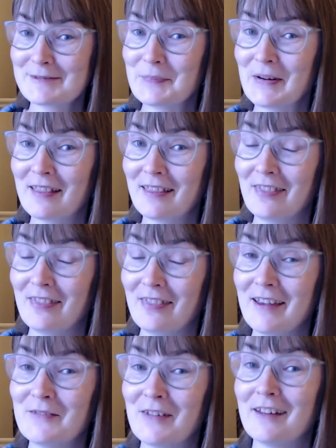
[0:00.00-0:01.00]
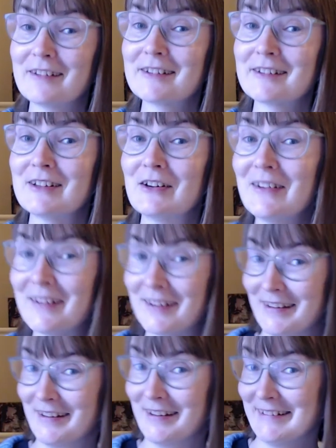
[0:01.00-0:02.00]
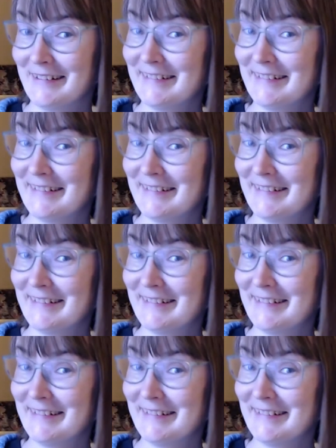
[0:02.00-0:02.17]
but they felt good.